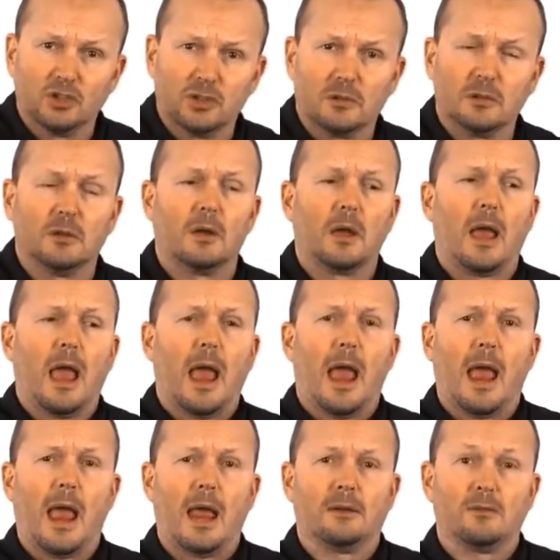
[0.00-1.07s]
obviously
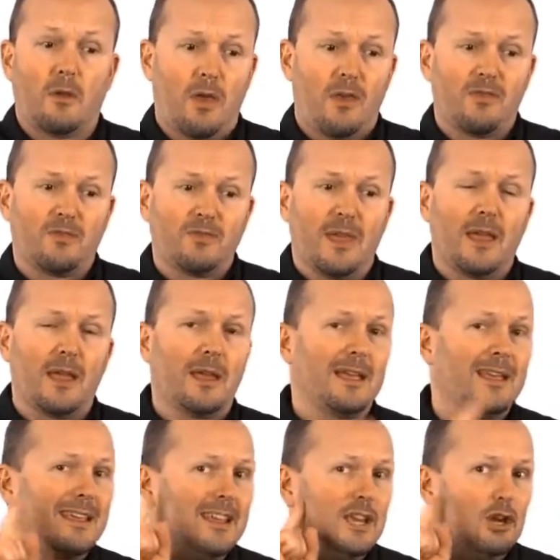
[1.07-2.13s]
maximising the
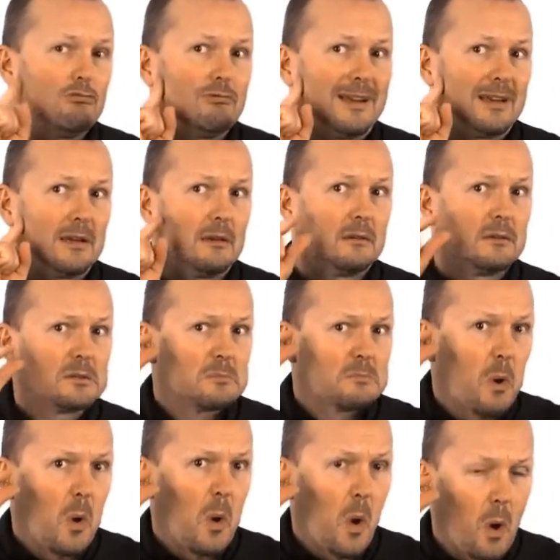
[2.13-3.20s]
auditory potential of the
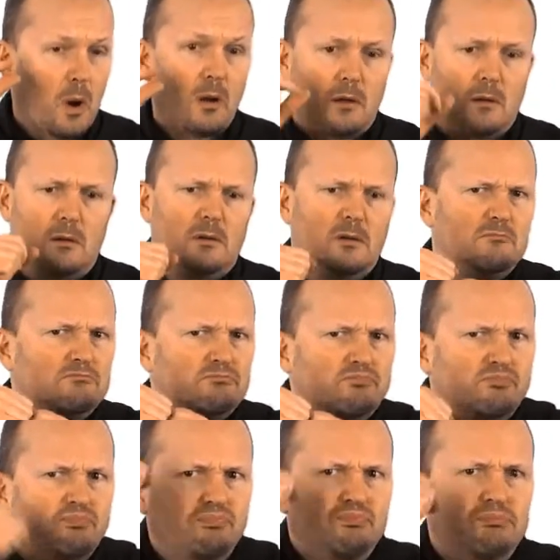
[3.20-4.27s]
child, whether that's with a cochlear
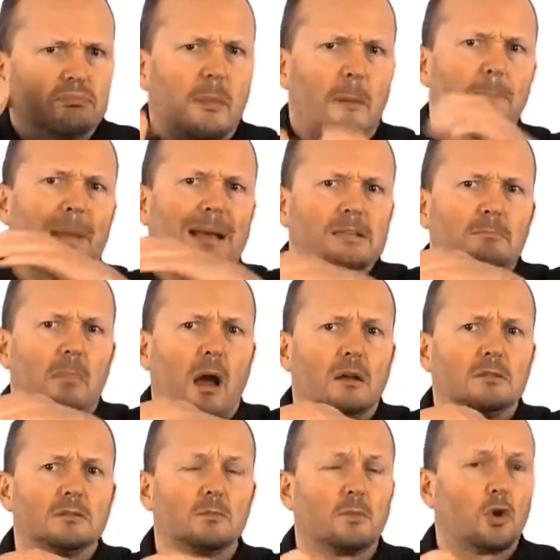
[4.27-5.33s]
implant or whether
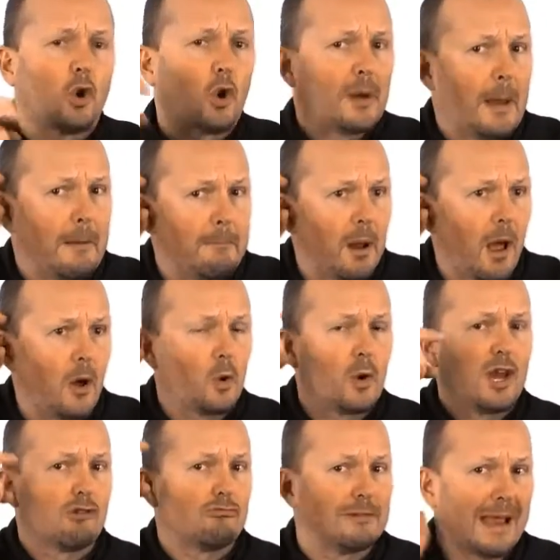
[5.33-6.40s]
that's with a hearing aid.
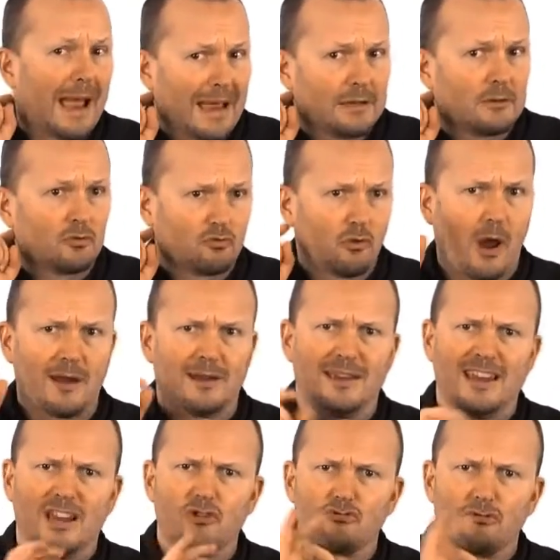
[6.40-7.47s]

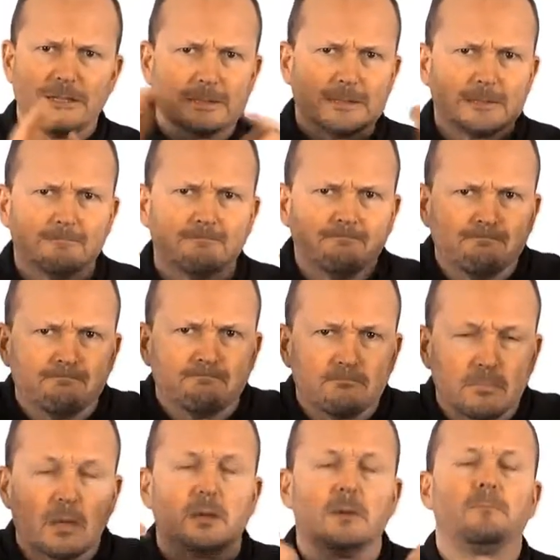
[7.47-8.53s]
Obviously we need
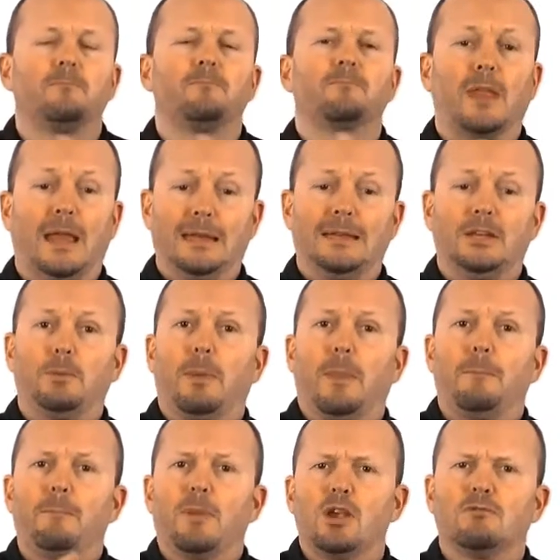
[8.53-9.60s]
parents who are committed to
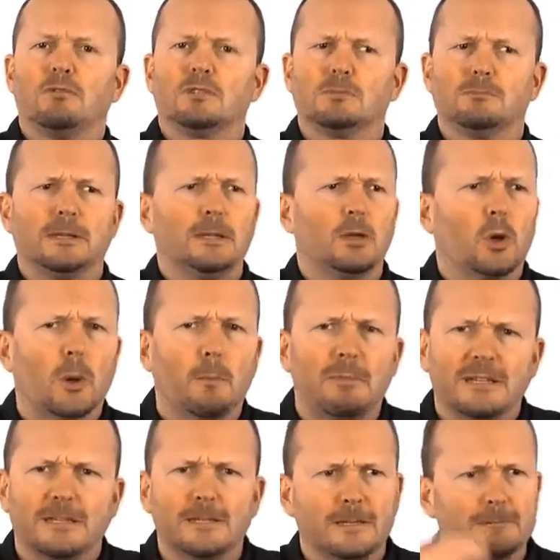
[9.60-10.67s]
following
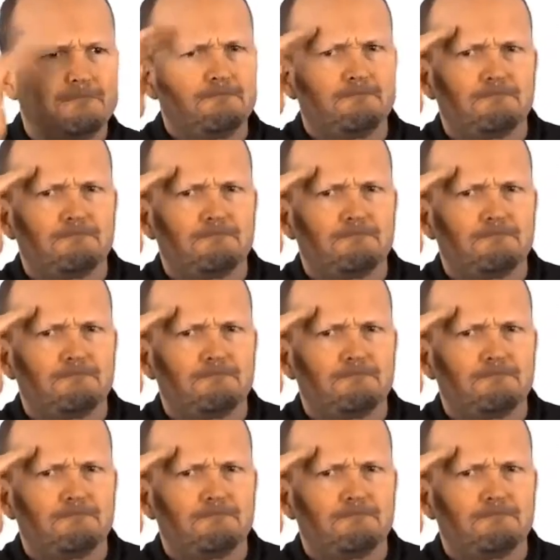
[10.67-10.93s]
up with